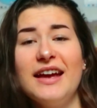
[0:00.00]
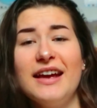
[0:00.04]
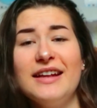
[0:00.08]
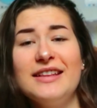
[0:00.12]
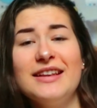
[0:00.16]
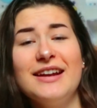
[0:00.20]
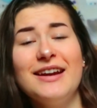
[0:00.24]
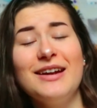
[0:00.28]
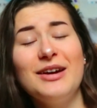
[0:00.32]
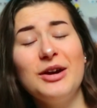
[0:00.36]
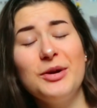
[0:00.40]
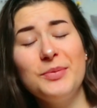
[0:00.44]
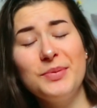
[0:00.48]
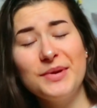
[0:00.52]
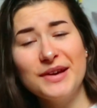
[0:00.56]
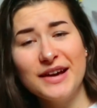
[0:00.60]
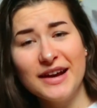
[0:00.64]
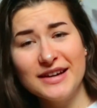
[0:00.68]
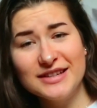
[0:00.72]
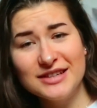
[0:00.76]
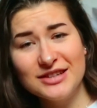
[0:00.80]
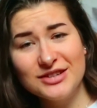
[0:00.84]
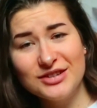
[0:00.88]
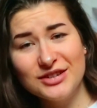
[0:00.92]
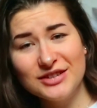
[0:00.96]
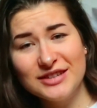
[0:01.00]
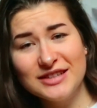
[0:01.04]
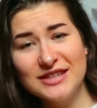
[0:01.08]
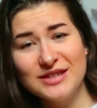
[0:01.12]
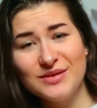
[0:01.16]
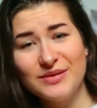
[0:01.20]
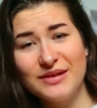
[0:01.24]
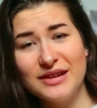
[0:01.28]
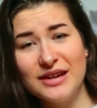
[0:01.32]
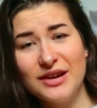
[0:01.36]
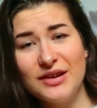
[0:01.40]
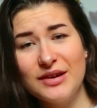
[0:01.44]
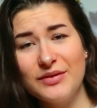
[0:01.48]
And then I hope you guys enjoyed
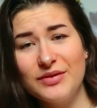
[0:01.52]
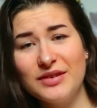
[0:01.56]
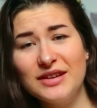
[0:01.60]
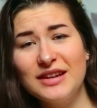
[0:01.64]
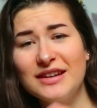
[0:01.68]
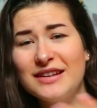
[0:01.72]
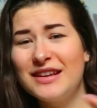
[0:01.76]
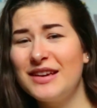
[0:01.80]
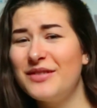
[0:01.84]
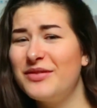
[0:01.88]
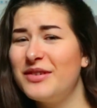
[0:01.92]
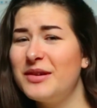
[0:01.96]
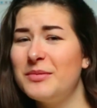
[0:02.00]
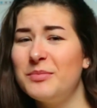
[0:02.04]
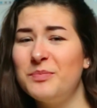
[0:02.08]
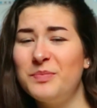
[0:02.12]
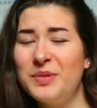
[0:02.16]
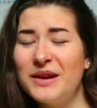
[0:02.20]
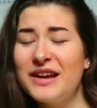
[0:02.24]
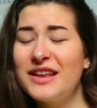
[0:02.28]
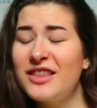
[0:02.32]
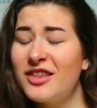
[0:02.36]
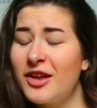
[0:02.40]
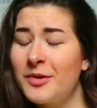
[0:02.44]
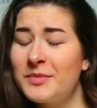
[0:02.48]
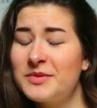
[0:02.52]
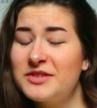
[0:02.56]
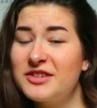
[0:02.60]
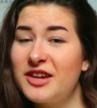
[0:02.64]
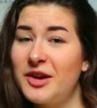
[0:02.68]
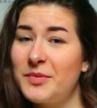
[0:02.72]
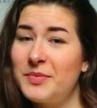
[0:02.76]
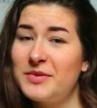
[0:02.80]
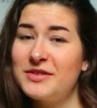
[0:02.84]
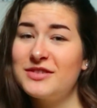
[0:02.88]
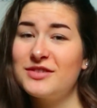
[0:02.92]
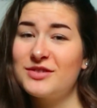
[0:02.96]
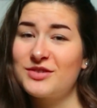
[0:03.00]
this video. If you did, give it a big thumbs
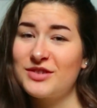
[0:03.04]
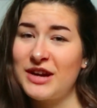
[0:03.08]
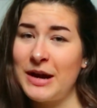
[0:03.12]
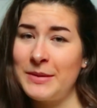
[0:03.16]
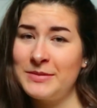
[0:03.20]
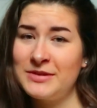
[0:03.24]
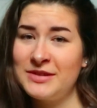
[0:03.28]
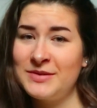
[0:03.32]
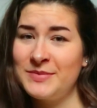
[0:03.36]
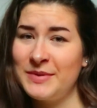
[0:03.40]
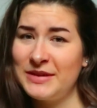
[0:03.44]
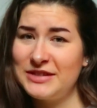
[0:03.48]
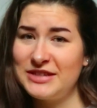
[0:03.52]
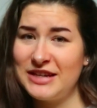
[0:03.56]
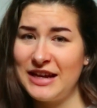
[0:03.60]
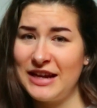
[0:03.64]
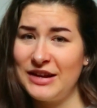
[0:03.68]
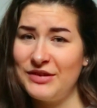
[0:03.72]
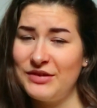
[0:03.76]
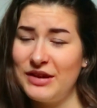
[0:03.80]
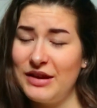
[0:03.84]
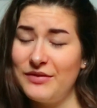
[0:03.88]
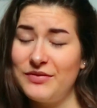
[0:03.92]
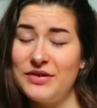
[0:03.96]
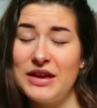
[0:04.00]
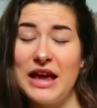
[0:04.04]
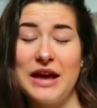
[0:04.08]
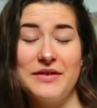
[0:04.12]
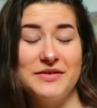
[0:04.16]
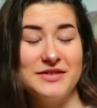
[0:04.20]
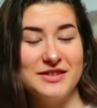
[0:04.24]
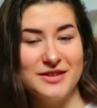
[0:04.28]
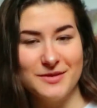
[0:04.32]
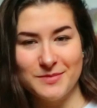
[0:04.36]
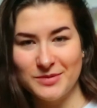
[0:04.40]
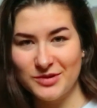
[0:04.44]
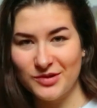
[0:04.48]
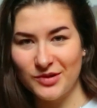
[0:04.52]
up and subscribe to my channel if you
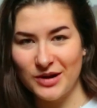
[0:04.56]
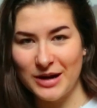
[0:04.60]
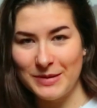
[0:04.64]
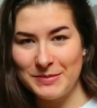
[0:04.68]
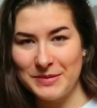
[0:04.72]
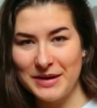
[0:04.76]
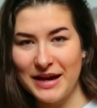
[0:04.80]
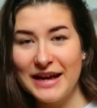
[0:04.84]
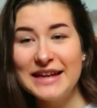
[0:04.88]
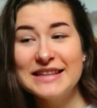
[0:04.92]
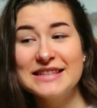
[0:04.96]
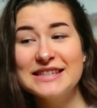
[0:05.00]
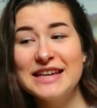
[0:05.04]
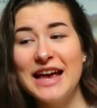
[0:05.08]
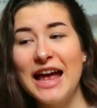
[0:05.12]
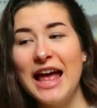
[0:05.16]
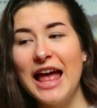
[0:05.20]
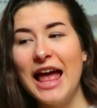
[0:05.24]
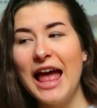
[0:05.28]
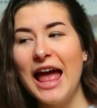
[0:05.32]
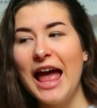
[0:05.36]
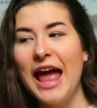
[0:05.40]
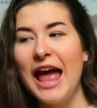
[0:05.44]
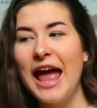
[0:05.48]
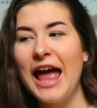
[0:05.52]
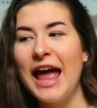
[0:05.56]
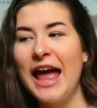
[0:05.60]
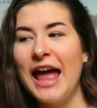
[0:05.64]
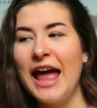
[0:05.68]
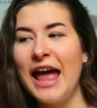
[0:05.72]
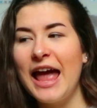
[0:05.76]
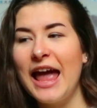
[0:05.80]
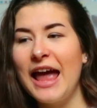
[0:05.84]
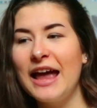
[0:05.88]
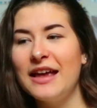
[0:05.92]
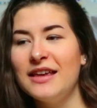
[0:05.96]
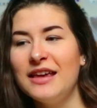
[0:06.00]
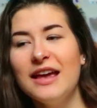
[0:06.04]
haven't subscribed yet.
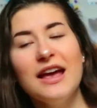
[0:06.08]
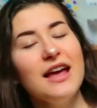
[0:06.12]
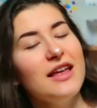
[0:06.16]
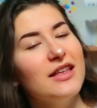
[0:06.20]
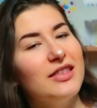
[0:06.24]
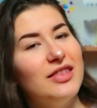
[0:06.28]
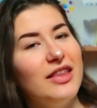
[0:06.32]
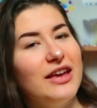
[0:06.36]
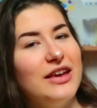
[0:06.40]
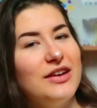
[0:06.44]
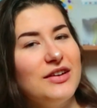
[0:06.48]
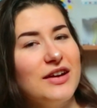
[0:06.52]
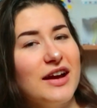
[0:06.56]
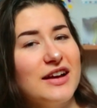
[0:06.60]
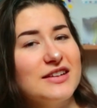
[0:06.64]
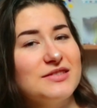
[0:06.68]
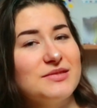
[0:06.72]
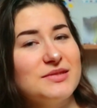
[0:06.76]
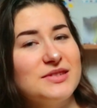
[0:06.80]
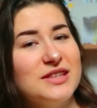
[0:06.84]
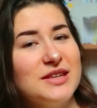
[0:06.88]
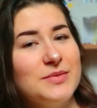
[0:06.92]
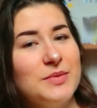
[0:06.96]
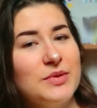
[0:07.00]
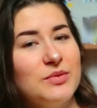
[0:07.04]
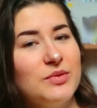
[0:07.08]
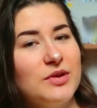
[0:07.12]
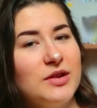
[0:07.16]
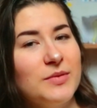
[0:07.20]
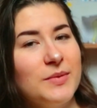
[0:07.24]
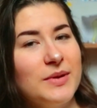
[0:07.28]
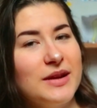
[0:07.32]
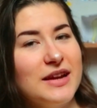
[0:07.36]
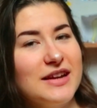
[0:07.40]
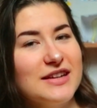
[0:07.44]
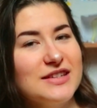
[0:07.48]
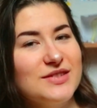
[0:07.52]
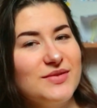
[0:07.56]
And yeah, then you guys will see me in one of
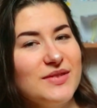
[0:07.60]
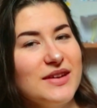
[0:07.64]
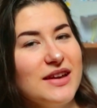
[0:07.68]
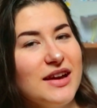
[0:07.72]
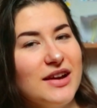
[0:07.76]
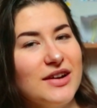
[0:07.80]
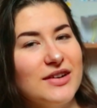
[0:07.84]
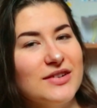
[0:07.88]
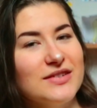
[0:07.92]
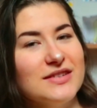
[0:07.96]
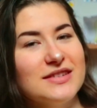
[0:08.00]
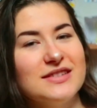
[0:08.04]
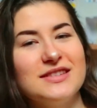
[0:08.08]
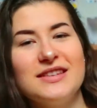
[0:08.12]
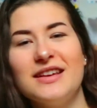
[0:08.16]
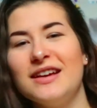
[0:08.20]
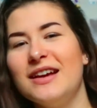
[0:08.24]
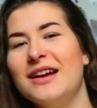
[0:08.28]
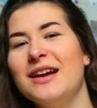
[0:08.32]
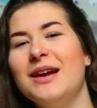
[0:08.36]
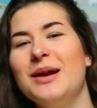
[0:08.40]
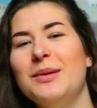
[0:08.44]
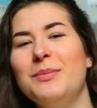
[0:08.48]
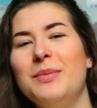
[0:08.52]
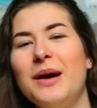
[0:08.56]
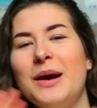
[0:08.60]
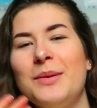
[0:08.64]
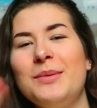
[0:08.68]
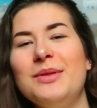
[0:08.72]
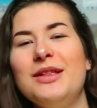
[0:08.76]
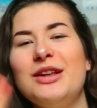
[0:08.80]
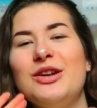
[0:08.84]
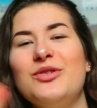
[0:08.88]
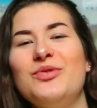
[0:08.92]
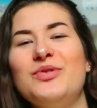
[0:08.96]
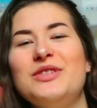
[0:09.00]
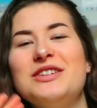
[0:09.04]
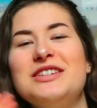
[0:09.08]
my next videos. Bye my
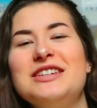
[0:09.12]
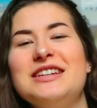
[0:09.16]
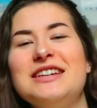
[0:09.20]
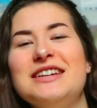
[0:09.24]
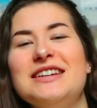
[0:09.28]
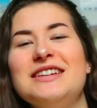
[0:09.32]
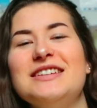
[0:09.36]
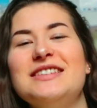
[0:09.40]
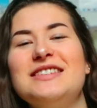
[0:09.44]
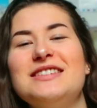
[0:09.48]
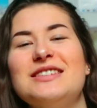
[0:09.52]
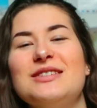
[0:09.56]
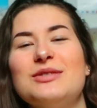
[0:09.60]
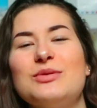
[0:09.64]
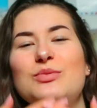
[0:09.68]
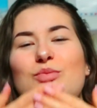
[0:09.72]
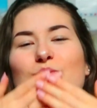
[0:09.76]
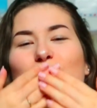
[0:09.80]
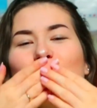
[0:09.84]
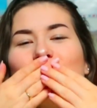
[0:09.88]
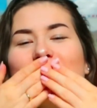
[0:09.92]
little fishies!